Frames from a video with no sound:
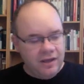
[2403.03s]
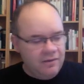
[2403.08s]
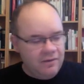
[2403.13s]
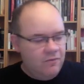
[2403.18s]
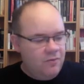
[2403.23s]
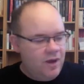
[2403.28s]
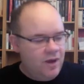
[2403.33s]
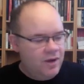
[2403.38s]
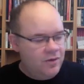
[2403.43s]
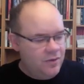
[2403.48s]

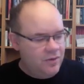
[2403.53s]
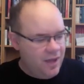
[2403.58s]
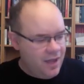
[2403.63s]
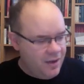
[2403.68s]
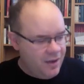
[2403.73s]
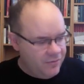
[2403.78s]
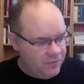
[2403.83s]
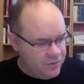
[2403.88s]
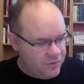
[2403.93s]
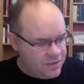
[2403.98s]
Why do I
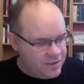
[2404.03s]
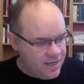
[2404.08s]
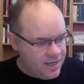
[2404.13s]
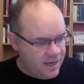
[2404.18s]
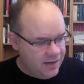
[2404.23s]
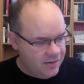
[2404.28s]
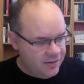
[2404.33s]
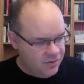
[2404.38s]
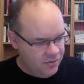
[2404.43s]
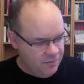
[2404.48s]
have to say
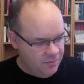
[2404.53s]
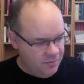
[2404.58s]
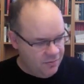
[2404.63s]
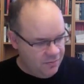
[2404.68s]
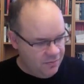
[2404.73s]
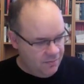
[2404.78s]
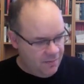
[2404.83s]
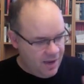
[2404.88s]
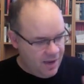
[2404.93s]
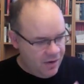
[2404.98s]
into
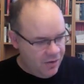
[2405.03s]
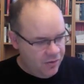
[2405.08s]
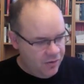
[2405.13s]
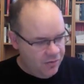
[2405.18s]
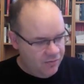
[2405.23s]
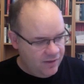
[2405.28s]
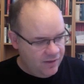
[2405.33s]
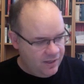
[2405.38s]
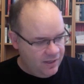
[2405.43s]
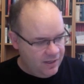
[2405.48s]
my own
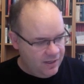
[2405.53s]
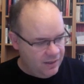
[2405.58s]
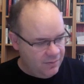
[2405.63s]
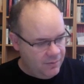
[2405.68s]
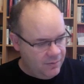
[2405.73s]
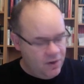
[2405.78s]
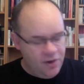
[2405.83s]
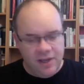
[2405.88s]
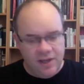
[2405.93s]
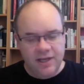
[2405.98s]
wiki that
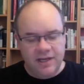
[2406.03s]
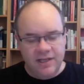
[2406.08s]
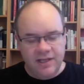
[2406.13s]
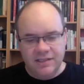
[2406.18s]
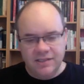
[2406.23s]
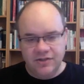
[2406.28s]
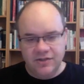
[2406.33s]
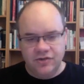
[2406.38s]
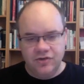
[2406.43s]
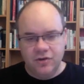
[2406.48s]
Berlin is
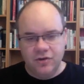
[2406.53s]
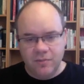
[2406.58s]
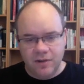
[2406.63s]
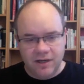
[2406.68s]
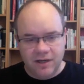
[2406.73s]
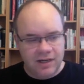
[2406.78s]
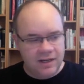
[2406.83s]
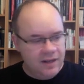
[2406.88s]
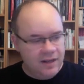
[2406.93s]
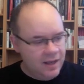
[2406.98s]
in
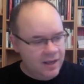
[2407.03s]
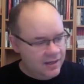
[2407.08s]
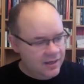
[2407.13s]
Germany,